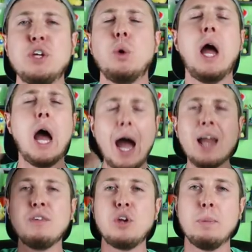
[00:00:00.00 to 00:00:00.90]
you,
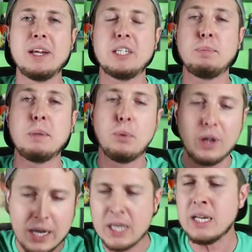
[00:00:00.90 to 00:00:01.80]
all of you amazing
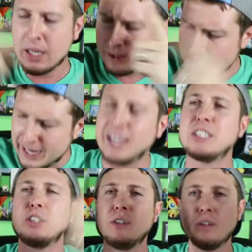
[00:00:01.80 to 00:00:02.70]
people in the
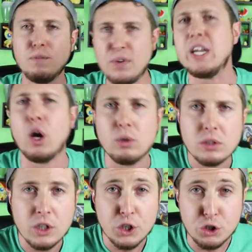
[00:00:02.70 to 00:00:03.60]
next video.
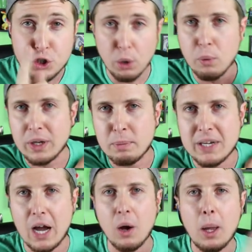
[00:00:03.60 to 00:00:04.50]
Do it with me
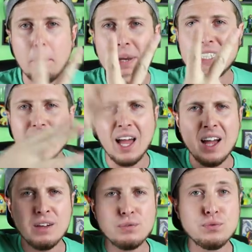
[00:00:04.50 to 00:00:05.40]
now. Peace,
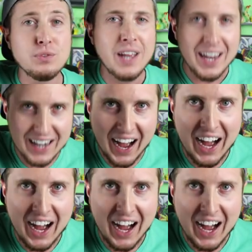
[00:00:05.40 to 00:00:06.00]
love, and a